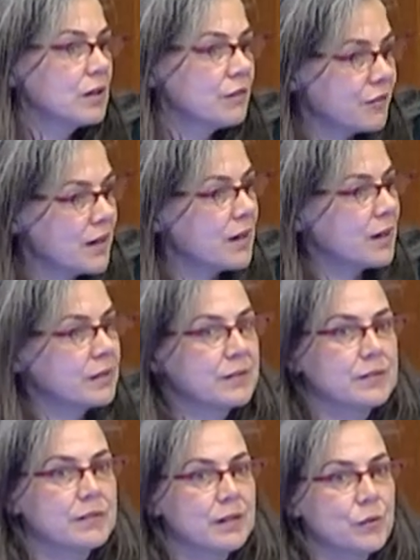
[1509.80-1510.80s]

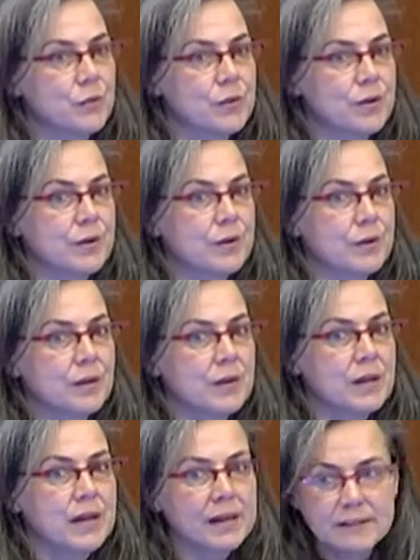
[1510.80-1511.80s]
violence and war.
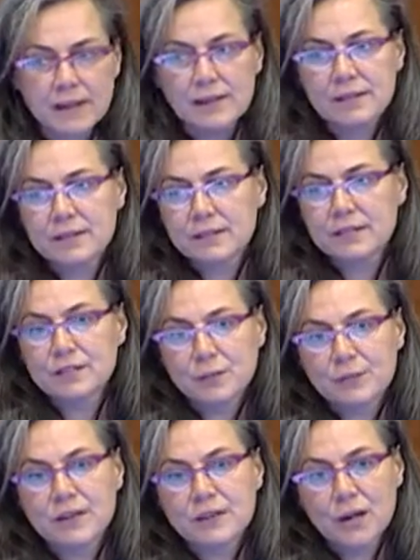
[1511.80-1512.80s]
And that is
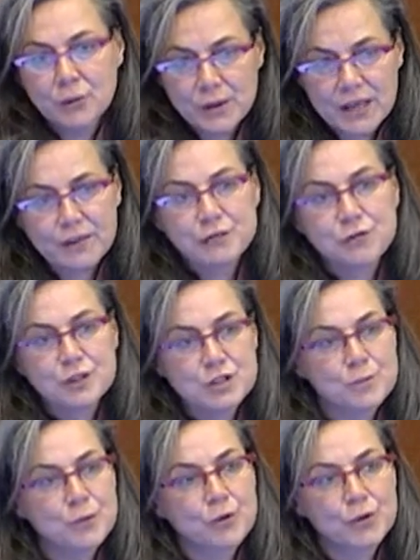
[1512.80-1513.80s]
something that we have to
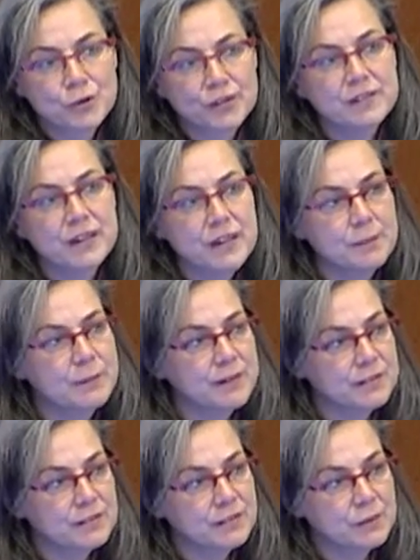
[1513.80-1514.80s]
explore on a daily
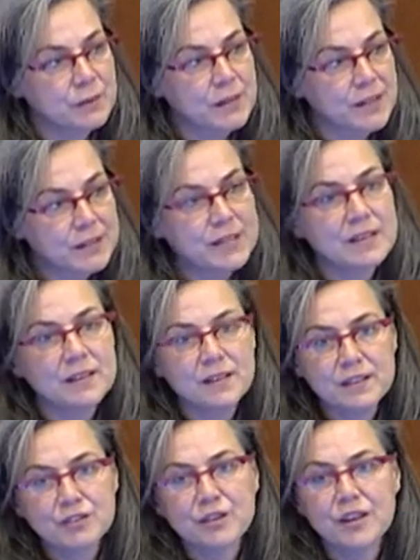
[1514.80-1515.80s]
basis as well. I think in
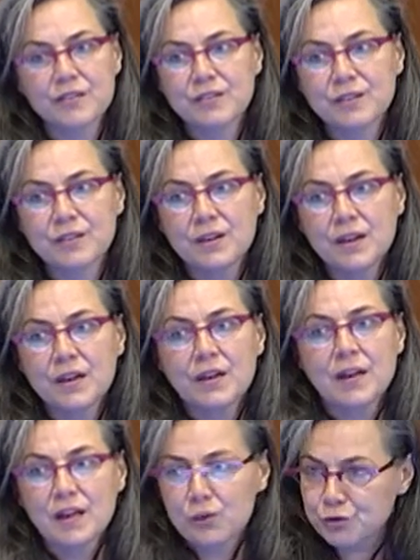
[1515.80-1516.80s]
education
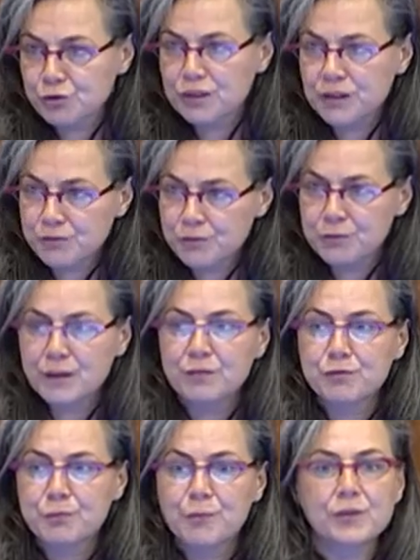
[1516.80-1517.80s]
and also in
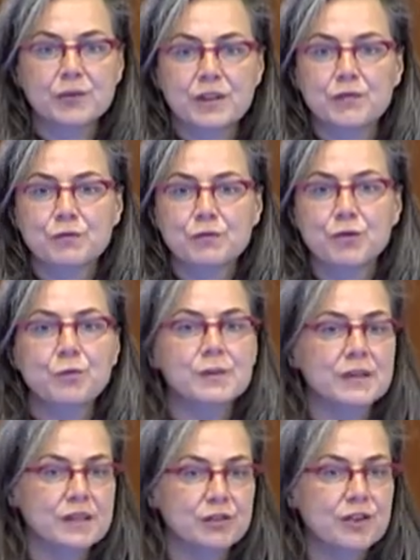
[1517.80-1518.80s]
informal,
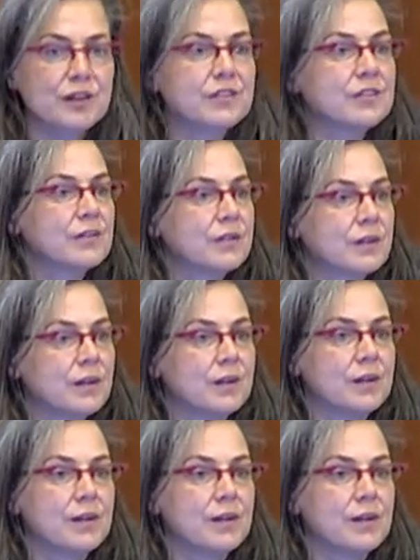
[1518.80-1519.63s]
informal education uh,